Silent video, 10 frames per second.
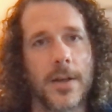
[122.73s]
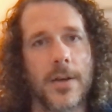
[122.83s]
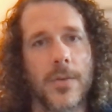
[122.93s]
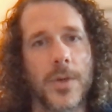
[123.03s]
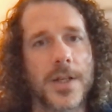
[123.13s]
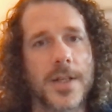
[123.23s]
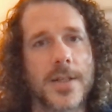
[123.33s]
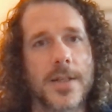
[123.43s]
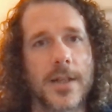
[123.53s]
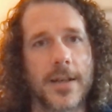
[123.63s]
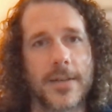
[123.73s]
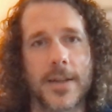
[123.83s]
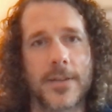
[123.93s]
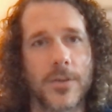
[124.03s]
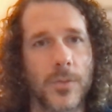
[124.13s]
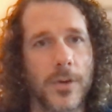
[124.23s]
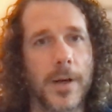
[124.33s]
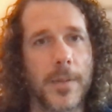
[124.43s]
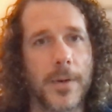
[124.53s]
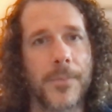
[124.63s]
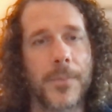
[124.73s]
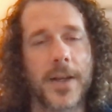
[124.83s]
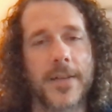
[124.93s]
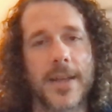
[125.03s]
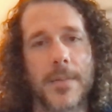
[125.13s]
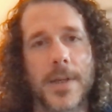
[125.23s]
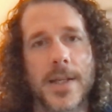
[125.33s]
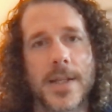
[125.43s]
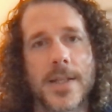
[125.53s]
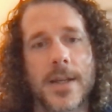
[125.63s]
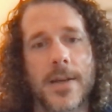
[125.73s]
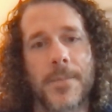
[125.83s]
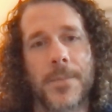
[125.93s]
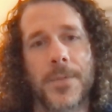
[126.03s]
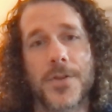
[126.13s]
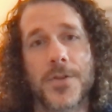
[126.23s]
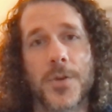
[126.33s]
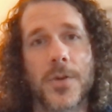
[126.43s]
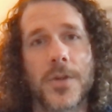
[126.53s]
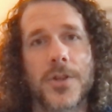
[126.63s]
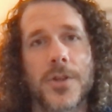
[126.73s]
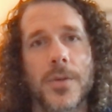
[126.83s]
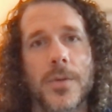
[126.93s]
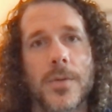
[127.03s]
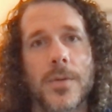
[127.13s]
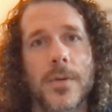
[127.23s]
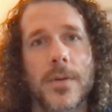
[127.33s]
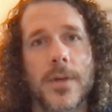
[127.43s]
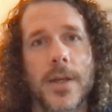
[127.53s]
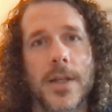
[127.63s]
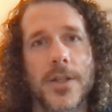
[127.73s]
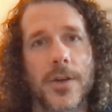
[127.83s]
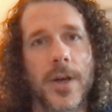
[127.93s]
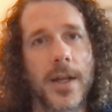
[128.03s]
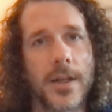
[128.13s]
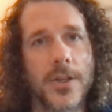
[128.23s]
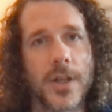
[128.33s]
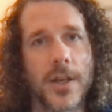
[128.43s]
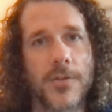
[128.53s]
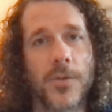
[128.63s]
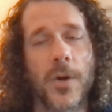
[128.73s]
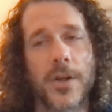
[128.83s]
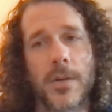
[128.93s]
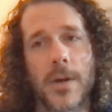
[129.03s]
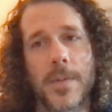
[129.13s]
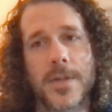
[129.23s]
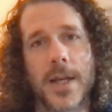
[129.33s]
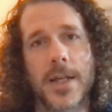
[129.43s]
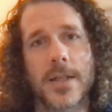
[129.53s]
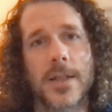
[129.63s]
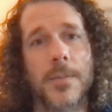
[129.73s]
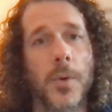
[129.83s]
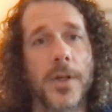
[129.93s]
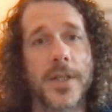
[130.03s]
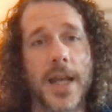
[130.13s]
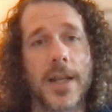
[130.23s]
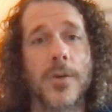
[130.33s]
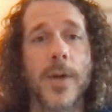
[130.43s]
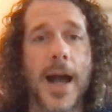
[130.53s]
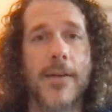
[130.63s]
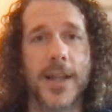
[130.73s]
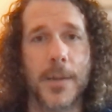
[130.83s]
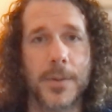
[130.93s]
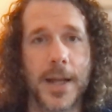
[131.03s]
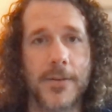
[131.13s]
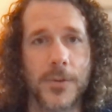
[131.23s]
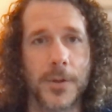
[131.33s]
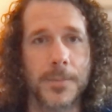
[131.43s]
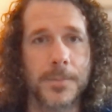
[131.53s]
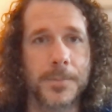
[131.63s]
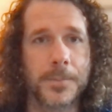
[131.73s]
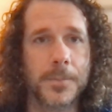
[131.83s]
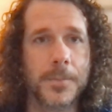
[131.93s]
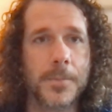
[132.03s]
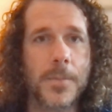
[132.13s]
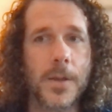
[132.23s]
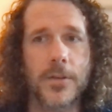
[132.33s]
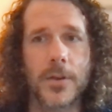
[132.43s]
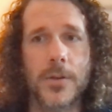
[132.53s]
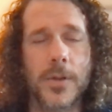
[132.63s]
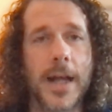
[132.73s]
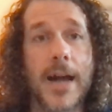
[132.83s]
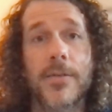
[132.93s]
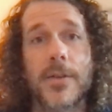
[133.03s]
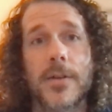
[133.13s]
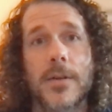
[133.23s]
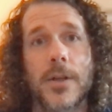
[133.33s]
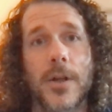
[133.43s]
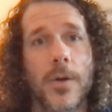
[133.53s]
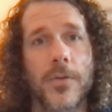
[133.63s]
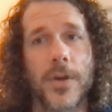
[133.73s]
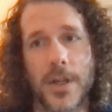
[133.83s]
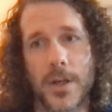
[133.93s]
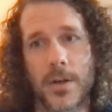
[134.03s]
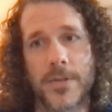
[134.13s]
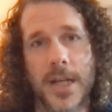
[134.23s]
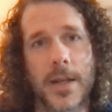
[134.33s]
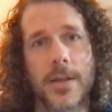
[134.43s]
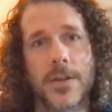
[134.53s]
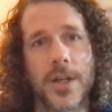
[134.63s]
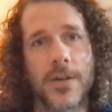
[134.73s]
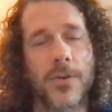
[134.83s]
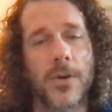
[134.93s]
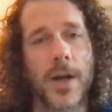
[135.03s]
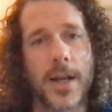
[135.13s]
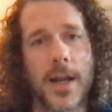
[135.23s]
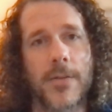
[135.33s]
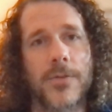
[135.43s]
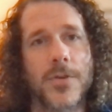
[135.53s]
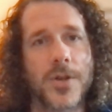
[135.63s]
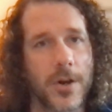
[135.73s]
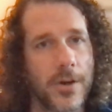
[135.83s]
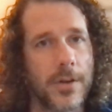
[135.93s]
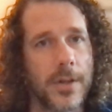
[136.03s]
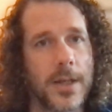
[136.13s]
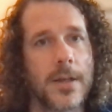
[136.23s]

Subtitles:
which is, like I said, it's a real bummer, because that means the sooner that you integrated GA4 on your website, the more data you have in that platform. So you could have over a year of data in GA4 right now if you started early.